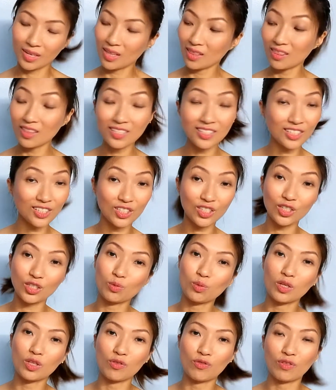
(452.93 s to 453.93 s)
this is
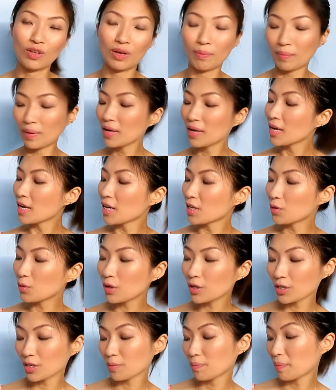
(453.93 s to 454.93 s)
just one of them. At
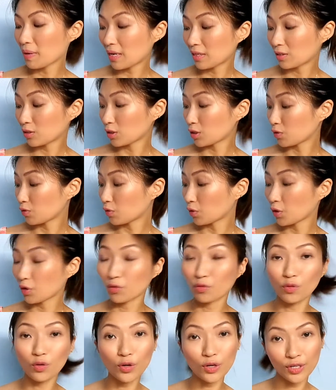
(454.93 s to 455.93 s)
200 pesos for
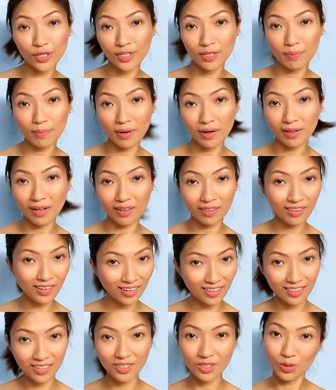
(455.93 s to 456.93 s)
400 ml, I
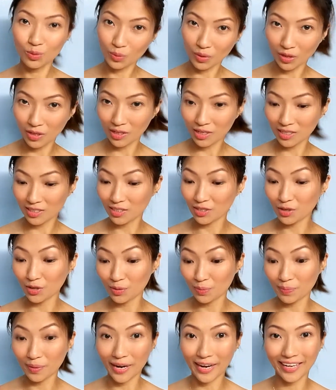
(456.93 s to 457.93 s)
think this one is a
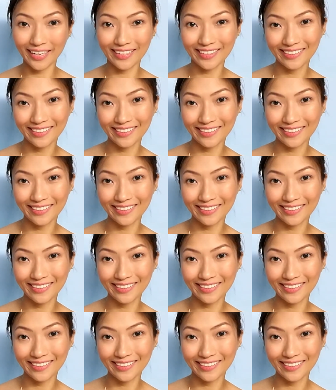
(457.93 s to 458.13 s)
good buy.